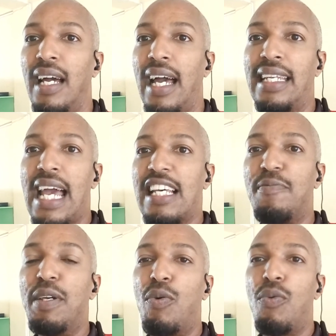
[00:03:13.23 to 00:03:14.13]
And they
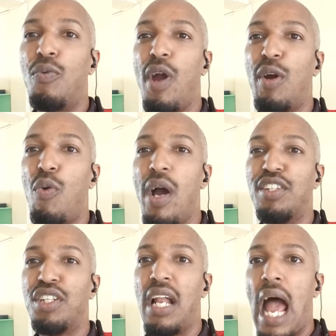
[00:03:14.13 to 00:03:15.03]
ask me quick
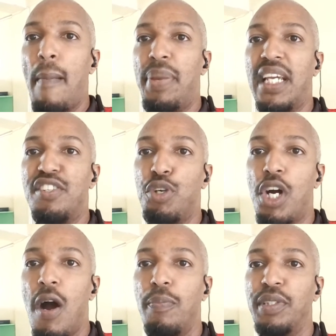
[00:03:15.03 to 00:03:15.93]
question, how big is your
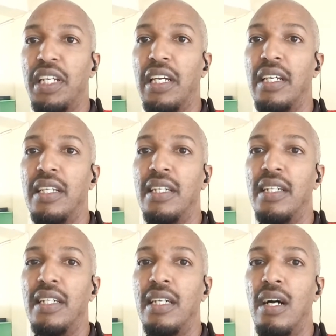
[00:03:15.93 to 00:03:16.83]
company?
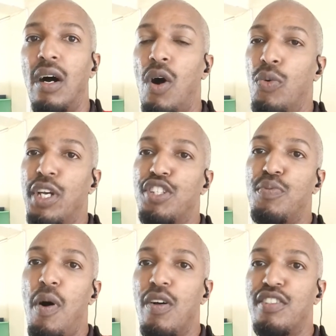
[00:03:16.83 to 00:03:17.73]
Are we a
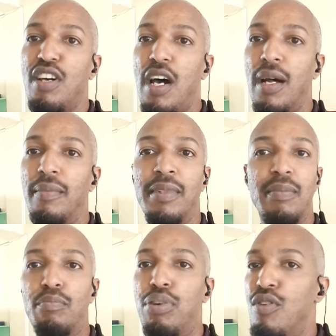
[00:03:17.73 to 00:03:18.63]
small startup?
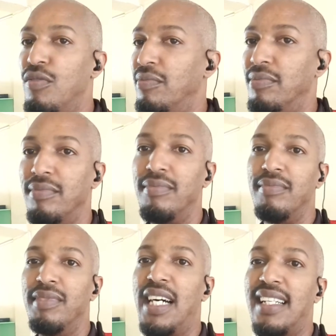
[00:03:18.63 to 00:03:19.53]
Boom,
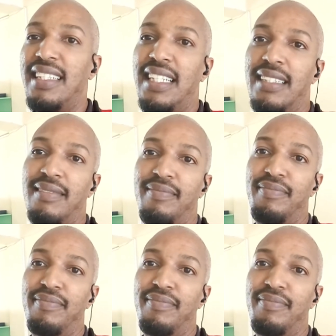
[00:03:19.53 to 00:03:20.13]
done deal.